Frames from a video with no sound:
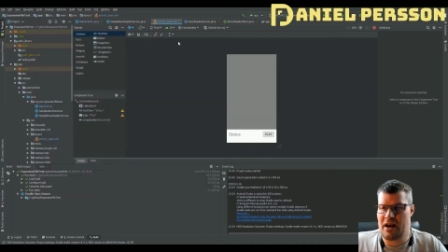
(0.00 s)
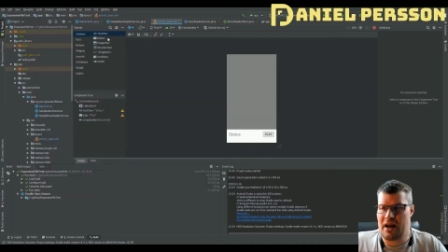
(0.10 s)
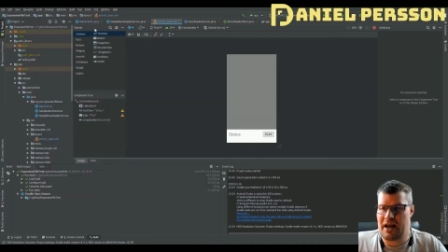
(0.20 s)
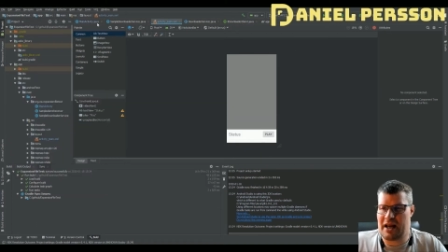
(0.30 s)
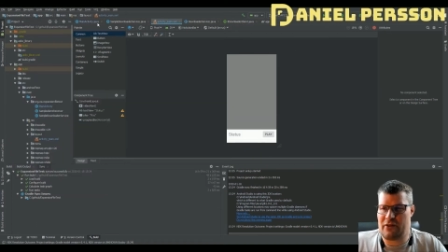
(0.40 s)

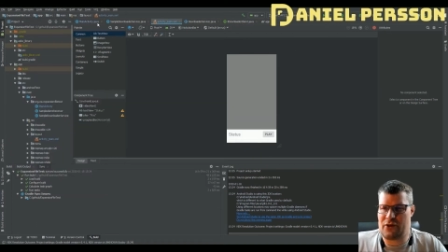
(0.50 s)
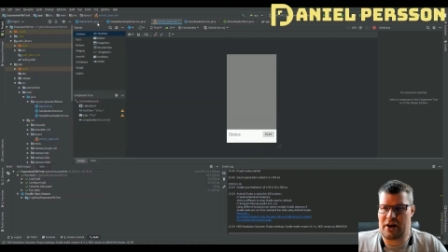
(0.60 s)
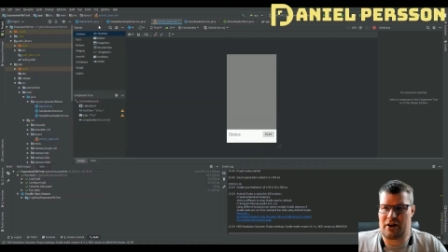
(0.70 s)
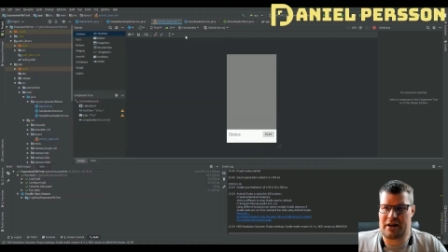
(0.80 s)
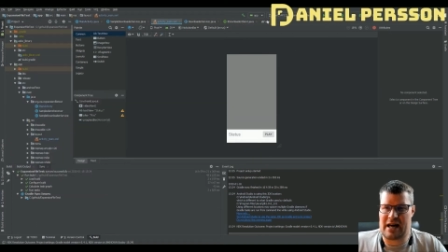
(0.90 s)
If we
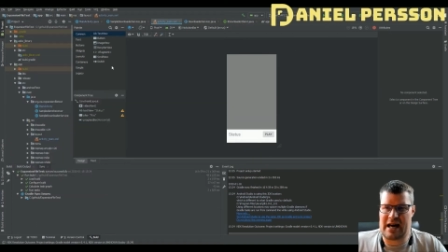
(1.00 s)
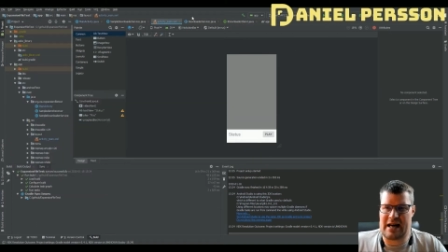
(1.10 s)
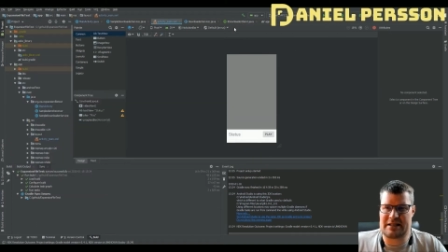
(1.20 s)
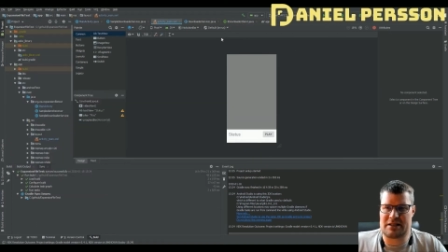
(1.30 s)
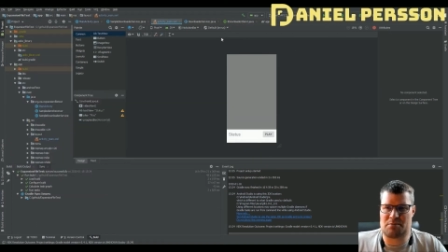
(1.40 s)
look
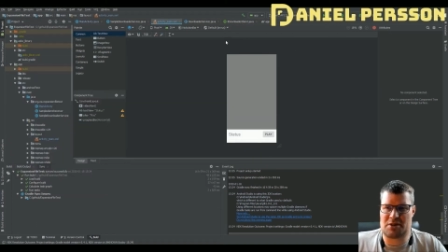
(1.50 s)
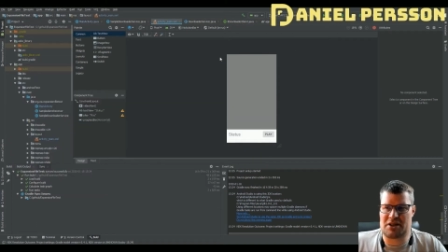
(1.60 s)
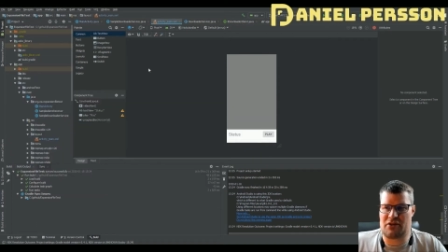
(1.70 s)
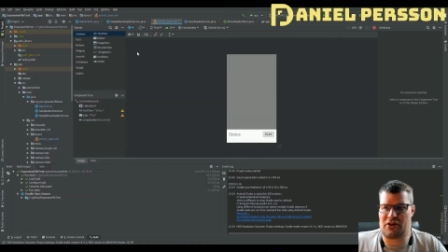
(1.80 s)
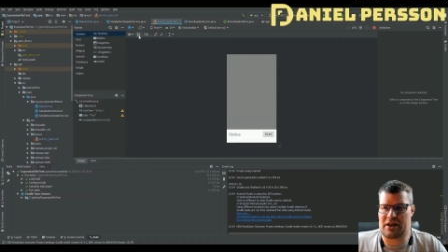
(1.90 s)
at the
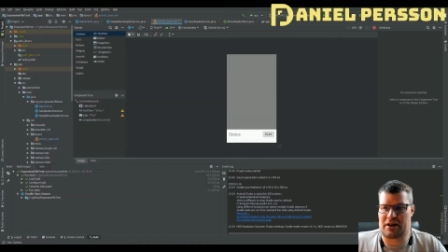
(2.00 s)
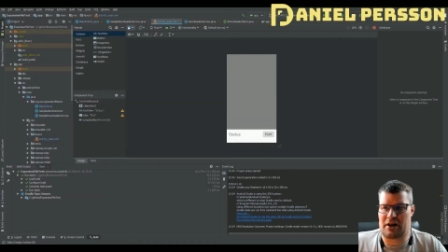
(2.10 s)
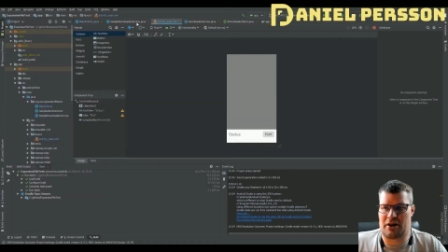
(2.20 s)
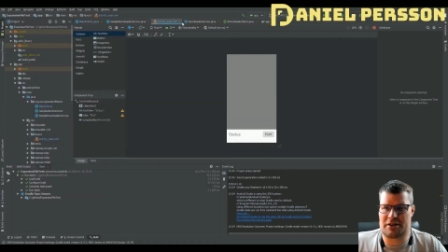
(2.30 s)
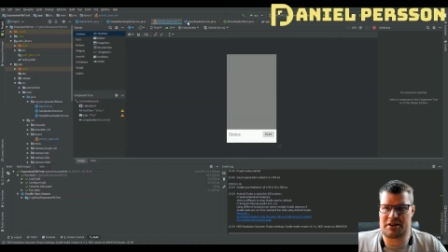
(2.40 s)
specific
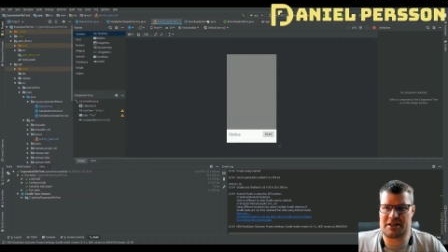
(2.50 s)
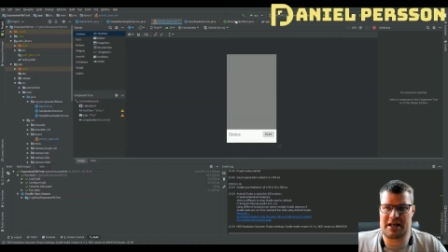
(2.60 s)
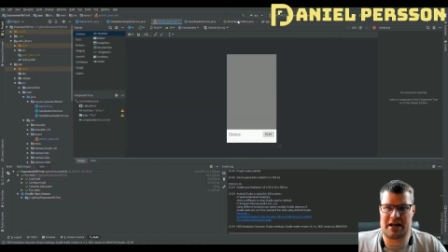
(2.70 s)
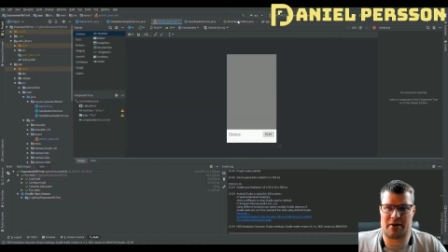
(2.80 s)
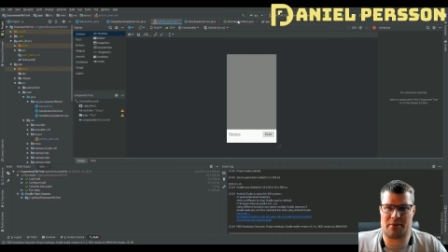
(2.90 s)
classes
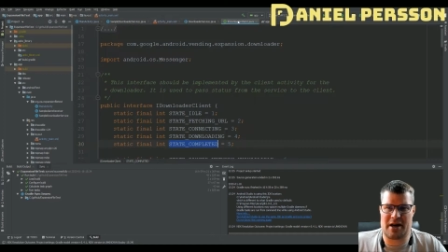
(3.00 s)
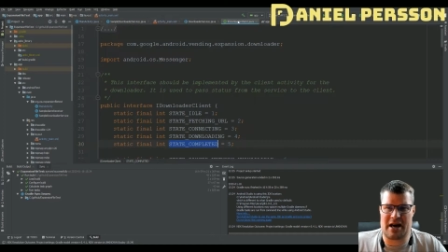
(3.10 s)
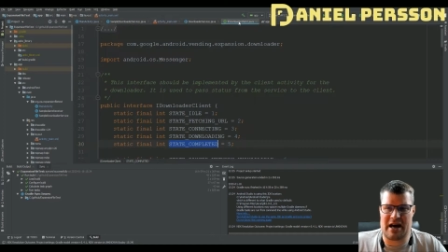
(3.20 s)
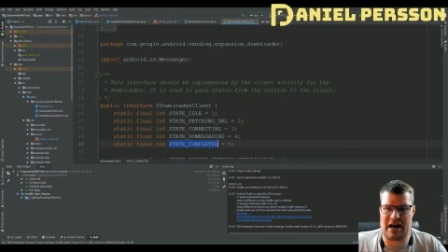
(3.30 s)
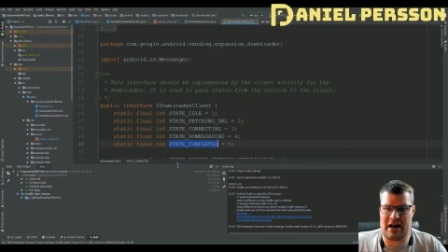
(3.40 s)
here, we
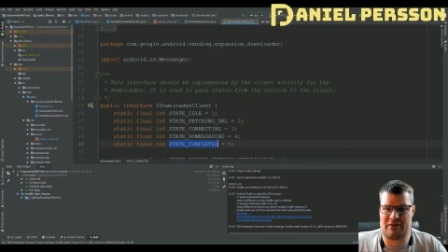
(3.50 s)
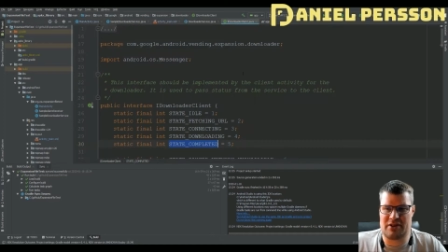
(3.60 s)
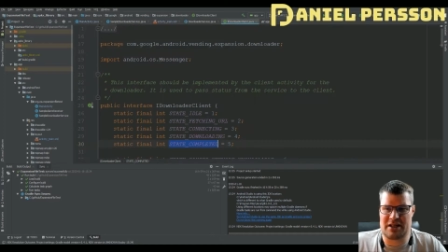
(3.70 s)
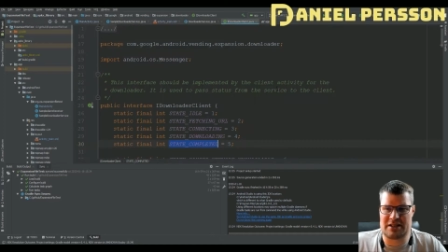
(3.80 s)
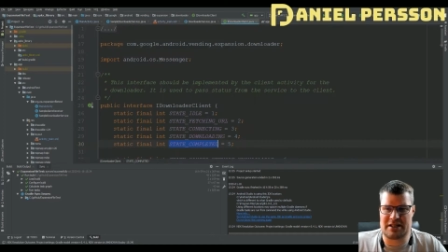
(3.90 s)
have
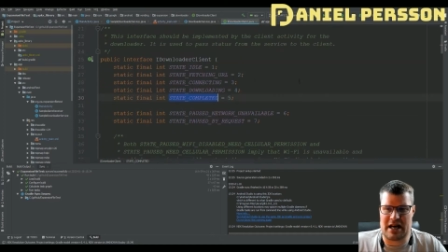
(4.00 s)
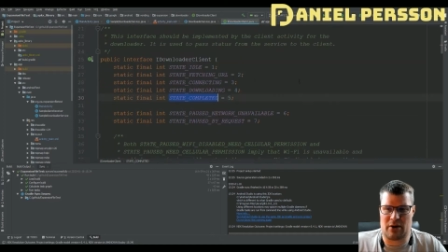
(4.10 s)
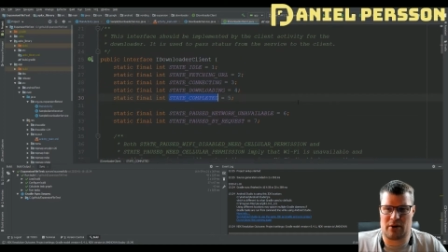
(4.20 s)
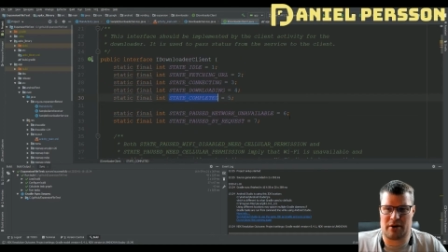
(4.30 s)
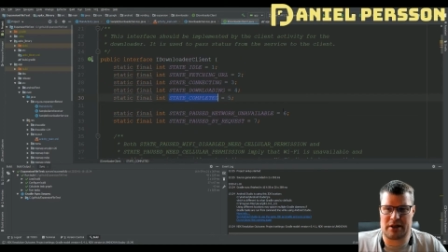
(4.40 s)
this
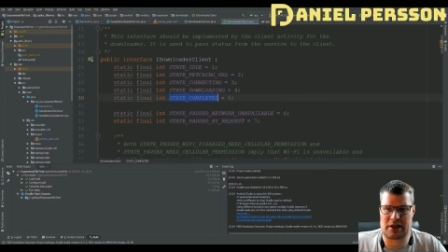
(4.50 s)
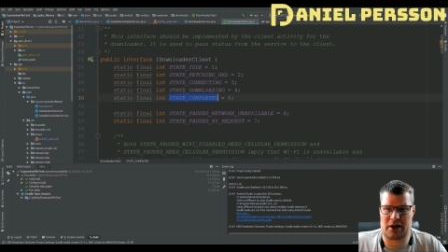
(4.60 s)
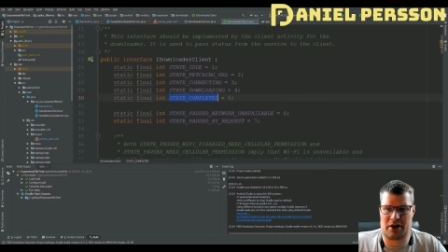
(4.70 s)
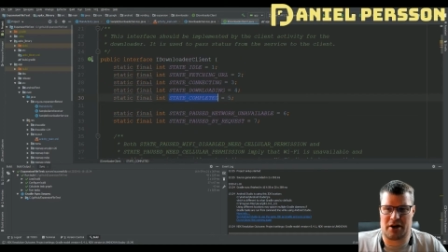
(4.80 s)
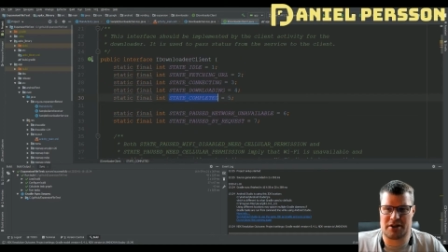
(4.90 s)
downloaded
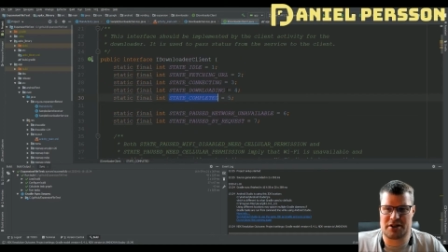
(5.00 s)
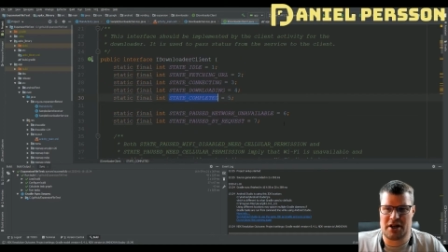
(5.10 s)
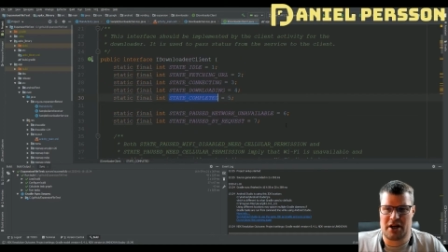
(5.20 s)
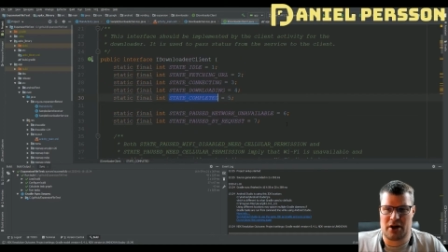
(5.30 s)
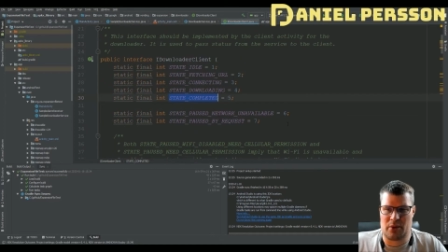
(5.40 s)
class
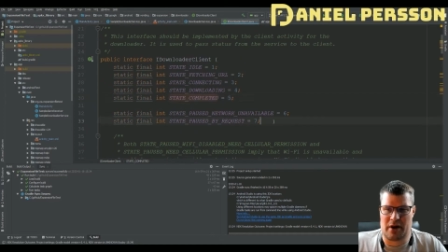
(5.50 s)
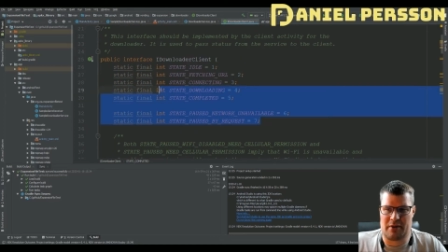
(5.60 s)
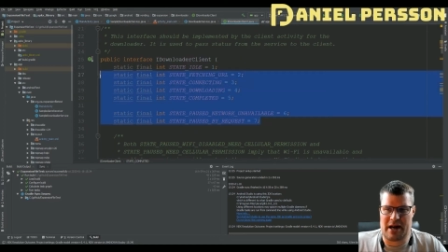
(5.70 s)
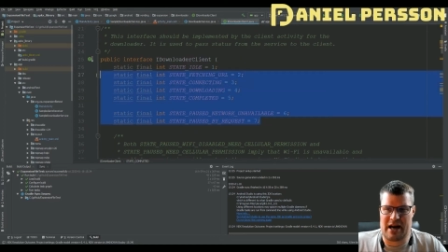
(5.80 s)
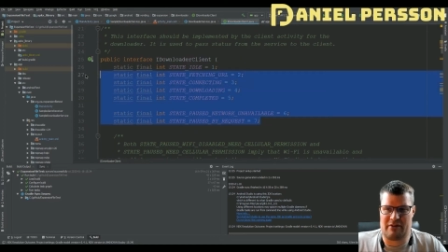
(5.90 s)
where we
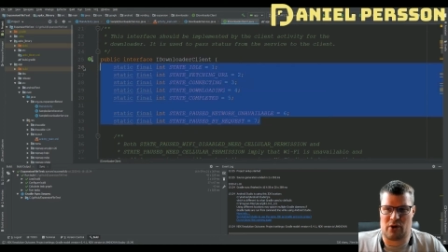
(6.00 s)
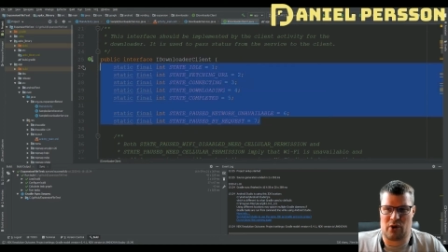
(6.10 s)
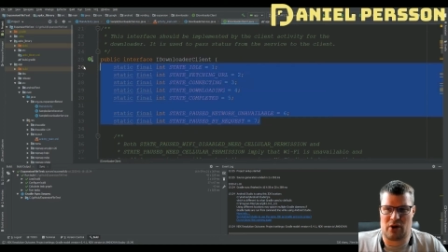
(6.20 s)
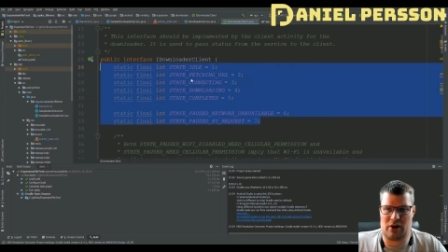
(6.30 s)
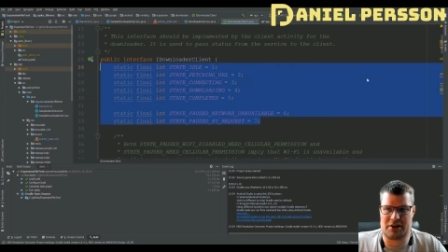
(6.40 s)
have
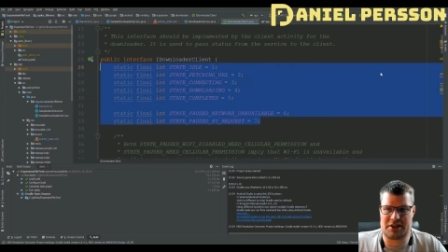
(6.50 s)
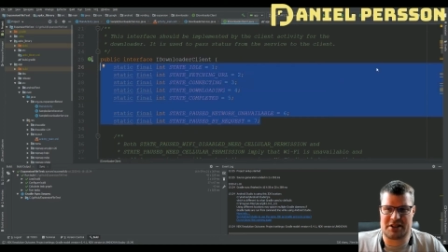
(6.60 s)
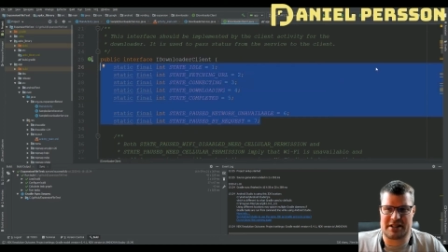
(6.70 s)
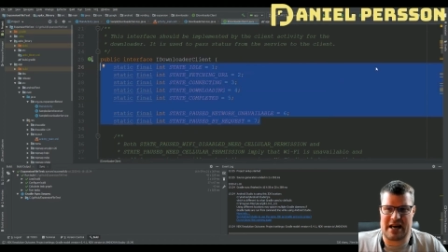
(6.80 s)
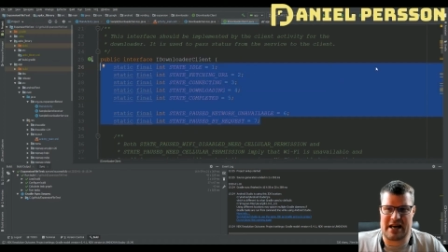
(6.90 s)
all the
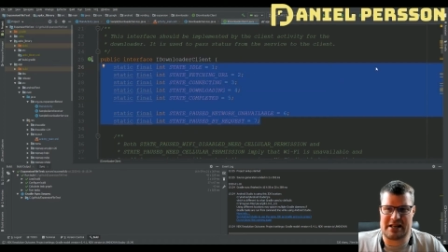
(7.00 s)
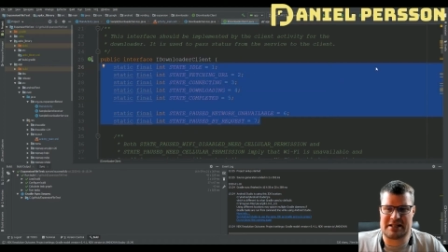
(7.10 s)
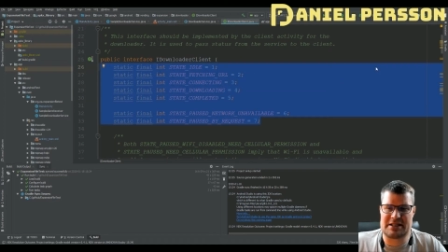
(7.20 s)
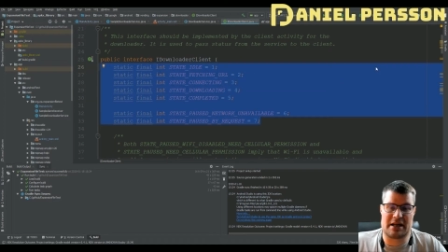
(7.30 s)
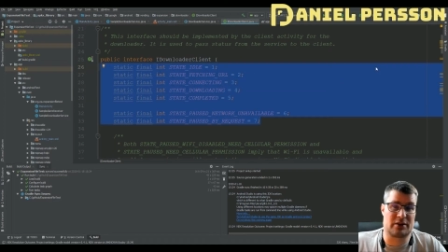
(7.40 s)

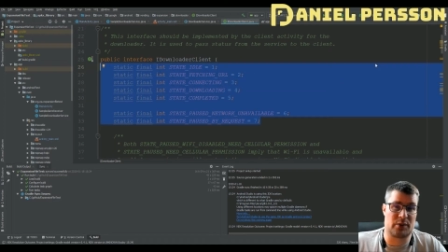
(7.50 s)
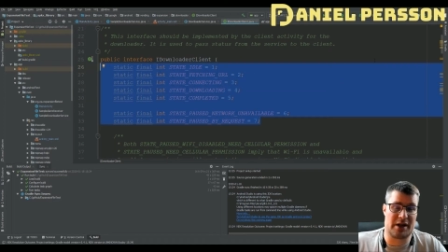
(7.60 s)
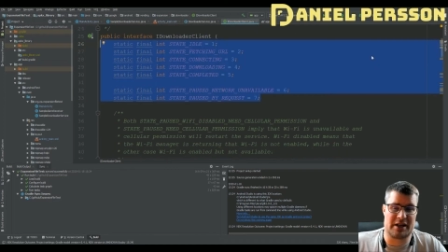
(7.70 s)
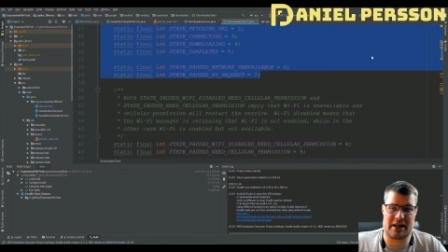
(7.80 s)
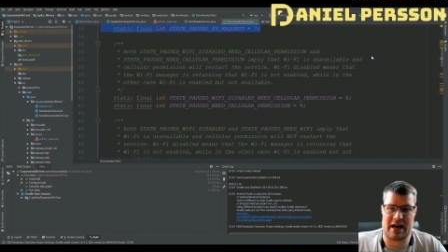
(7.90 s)
states that we
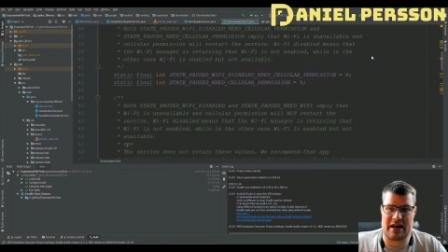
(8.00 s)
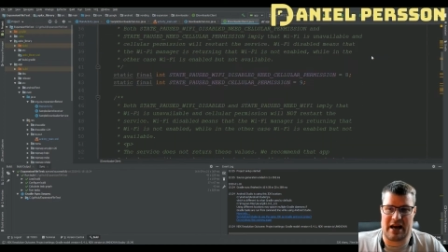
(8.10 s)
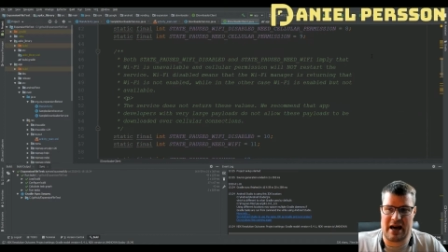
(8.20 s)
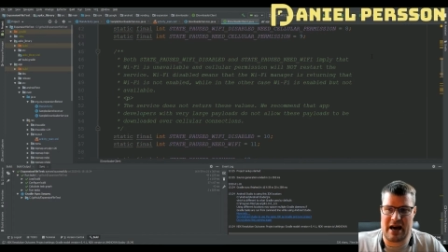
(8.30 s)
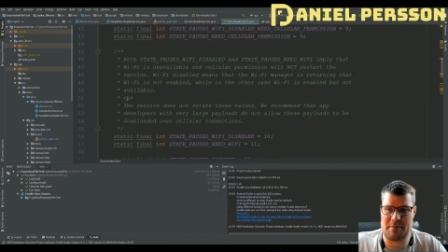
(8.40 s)
can
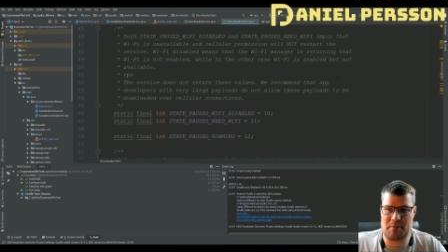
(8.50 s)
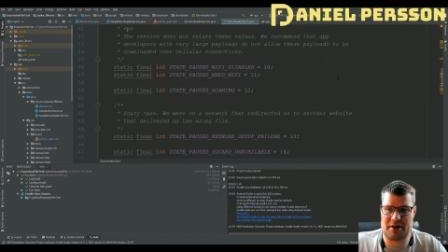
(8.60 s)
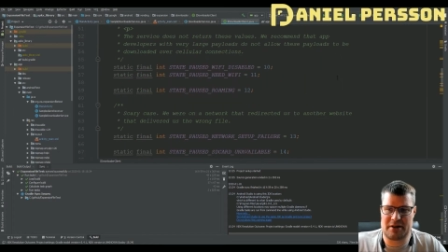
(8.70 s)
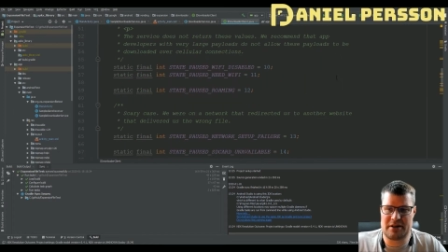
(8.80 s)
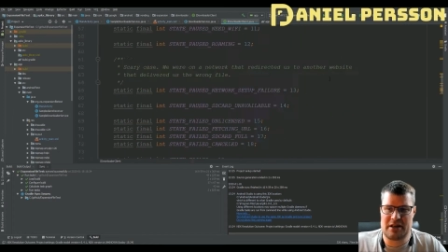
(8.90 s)

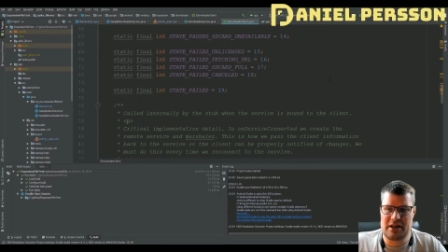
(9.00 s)
happen.